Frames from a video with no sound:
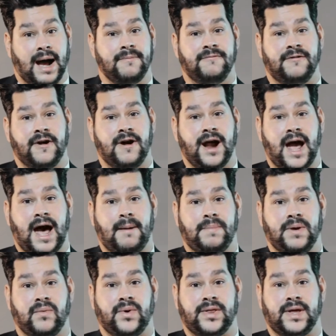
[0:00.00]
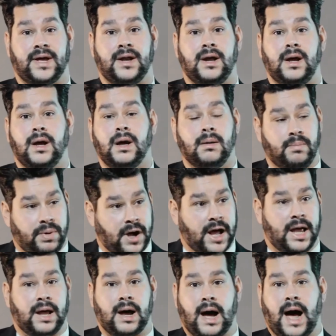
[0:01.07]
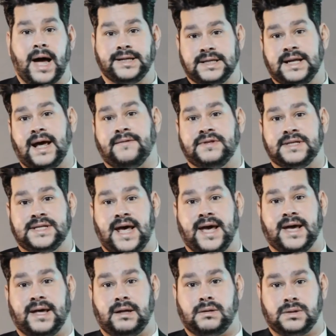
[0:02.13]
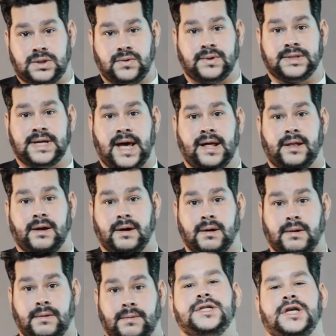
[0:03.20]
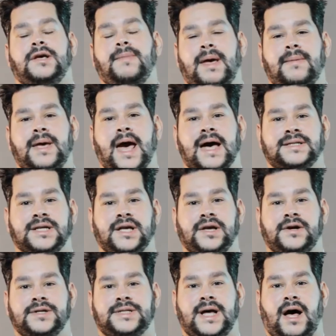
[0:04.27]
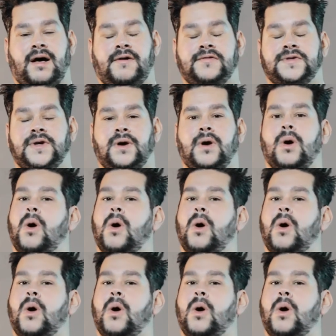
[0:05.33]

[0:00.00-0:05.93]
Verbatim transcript: I'm very happy with it. But I did have to take it to a tailor. So you may be asking yourselves,